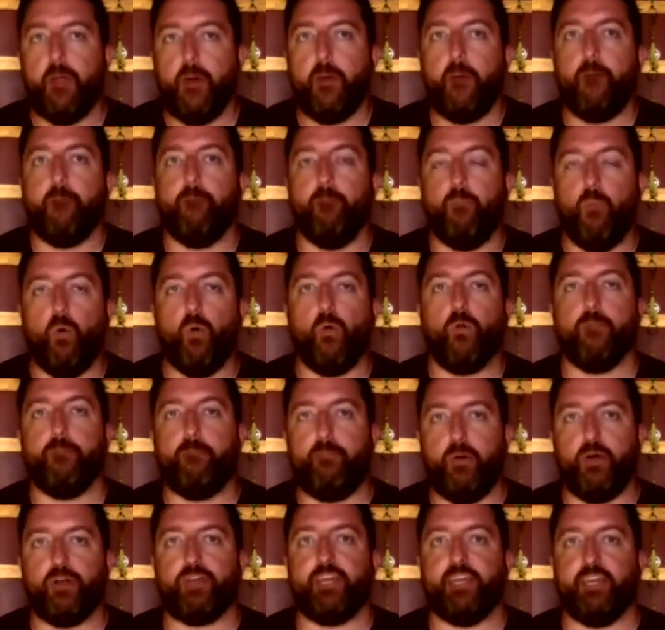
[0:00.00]
more
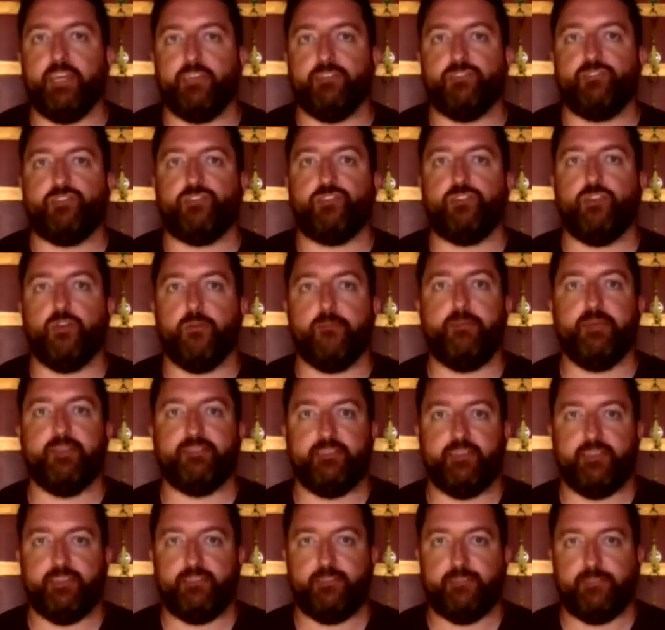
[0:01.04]
bookings to your
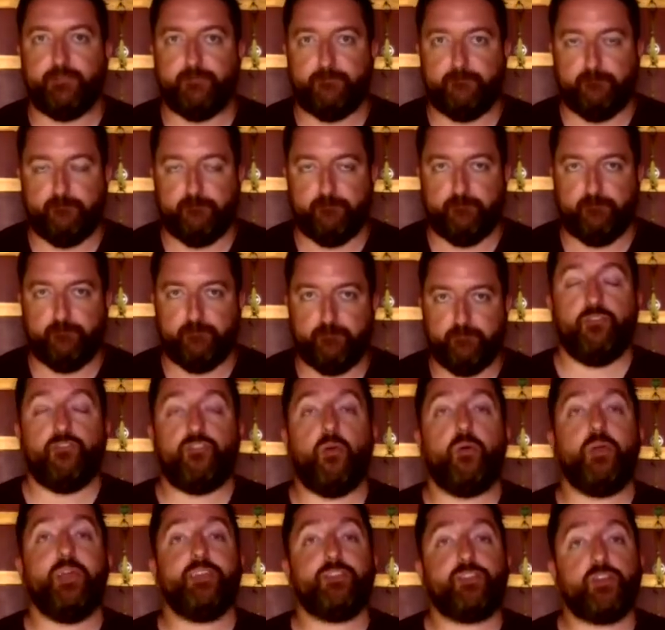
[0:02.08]
business. So
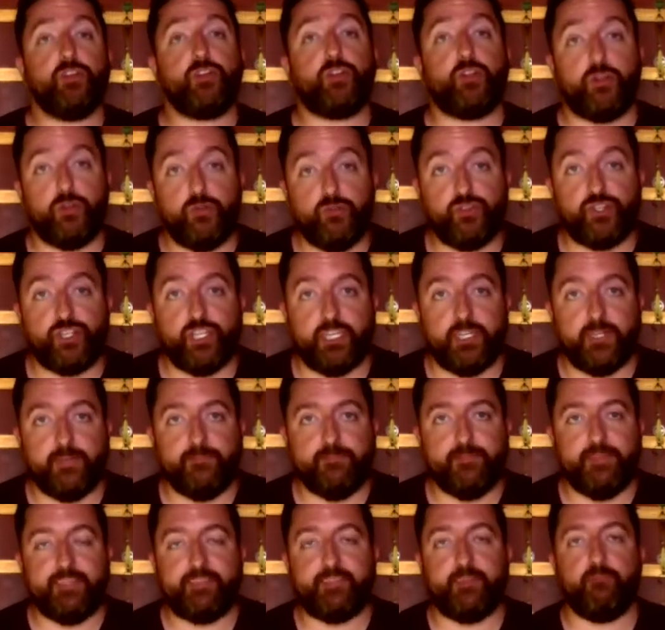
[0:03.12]
in conclusion,
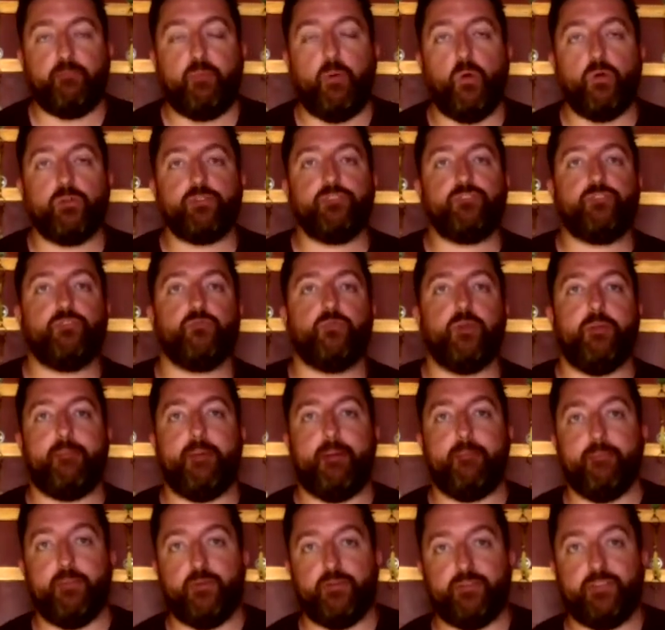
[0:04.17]
it's important to
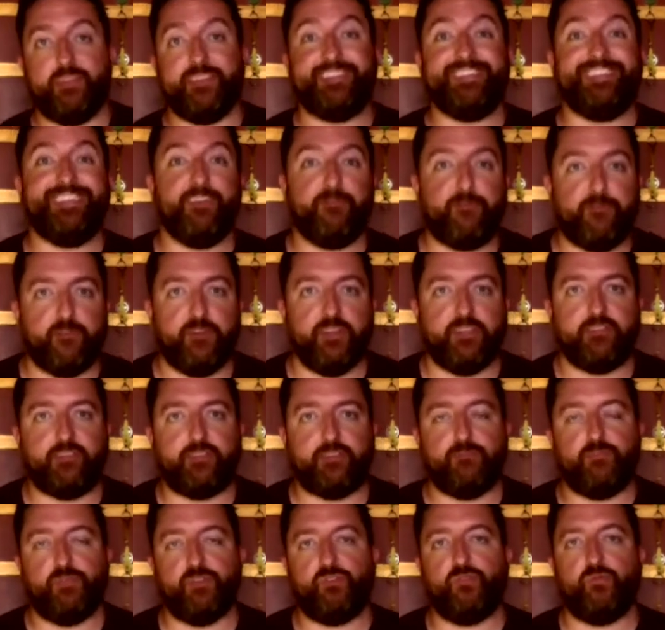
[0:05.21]
remember the difference
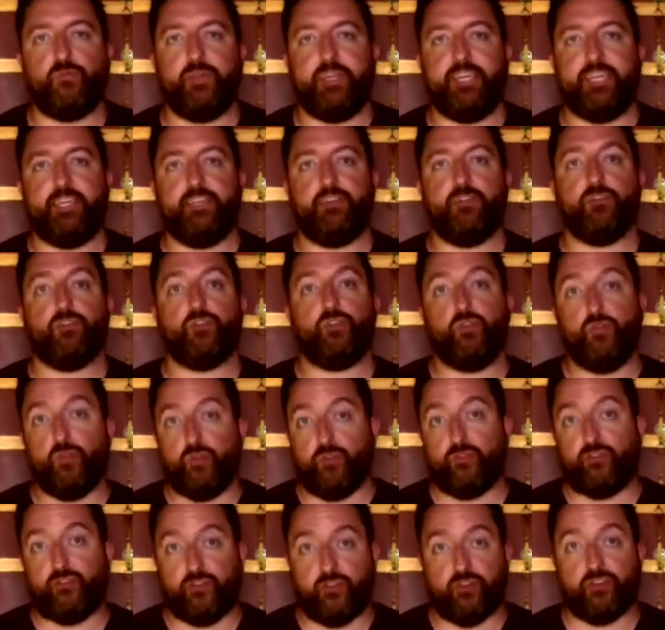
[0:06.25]
between Google
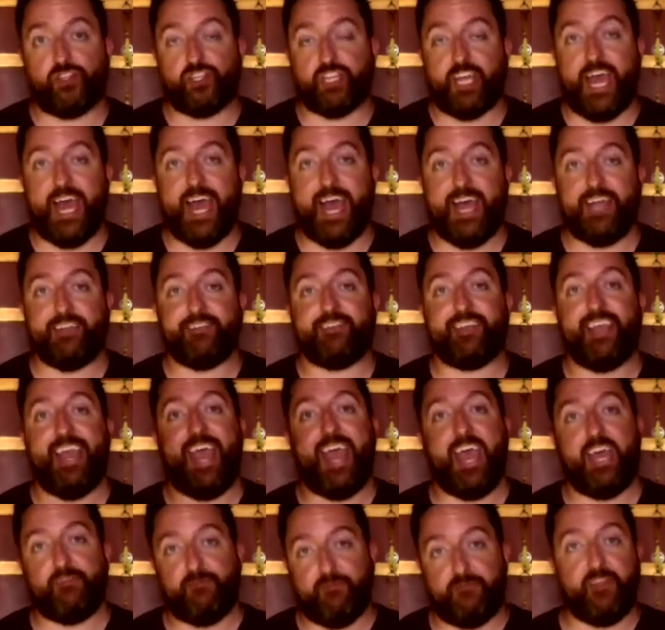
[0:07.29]
search ads
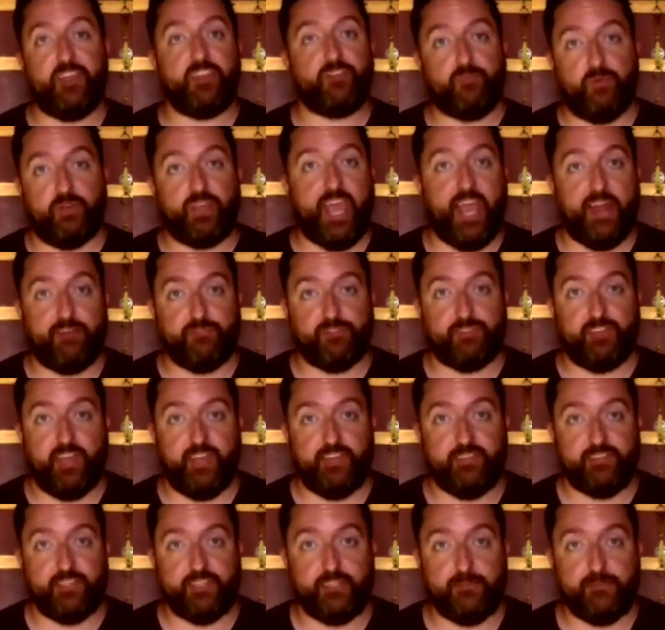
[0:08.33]
and Facebook advertising.